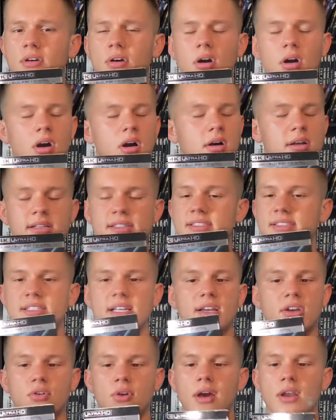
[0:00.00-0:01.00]
It's
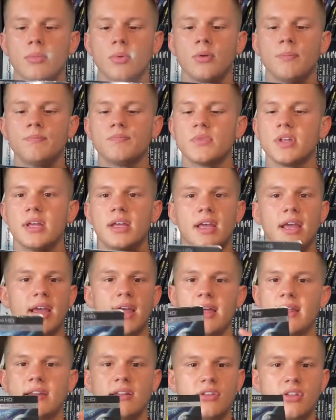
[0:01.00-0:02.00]
incredible.
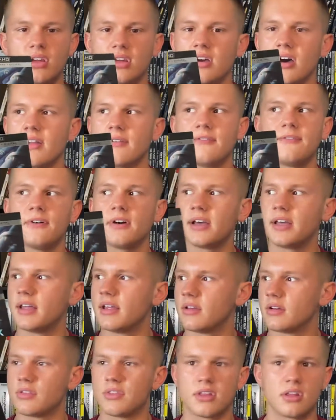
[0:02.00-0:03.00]
And the gunfight
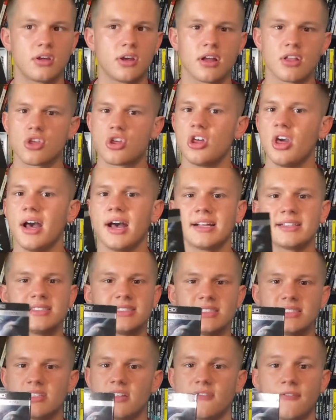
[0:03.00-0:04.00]
or the gunshots,
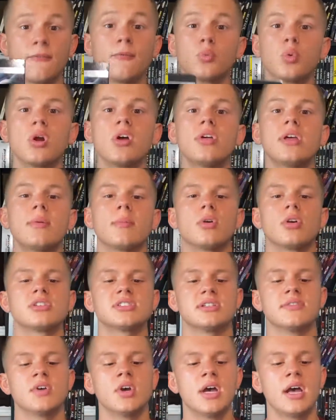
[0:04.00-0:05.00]
really
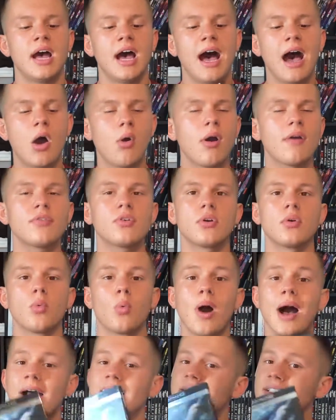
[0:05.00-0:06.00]
immersive. However,
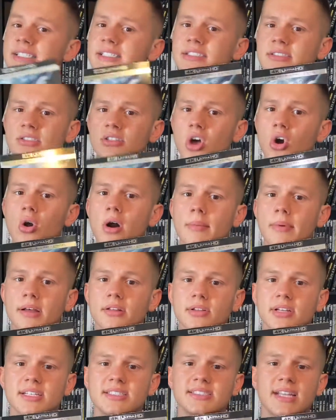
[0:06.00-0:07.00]
why is this low on my
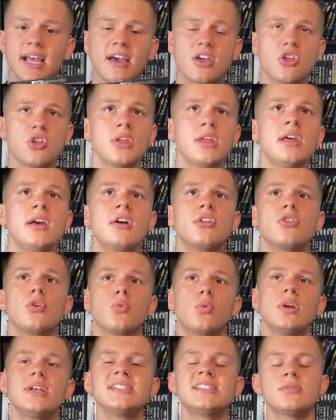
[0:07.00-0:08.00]
list, actually? The
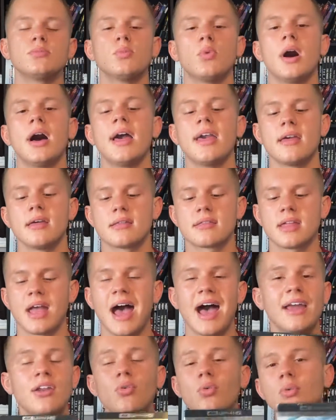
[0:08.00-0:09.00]
reason why is
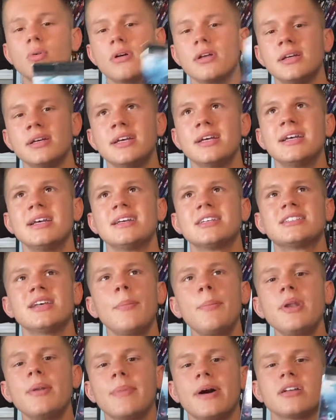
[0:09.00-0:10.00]

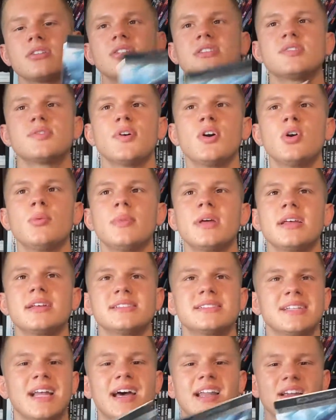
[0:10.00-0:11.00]
something about this film is
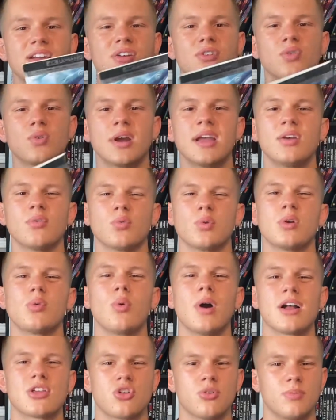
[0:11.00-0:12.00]
not great
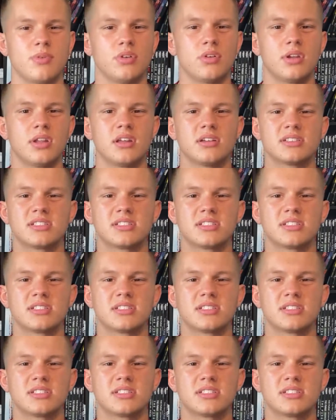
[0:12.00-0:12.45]
rewatchability.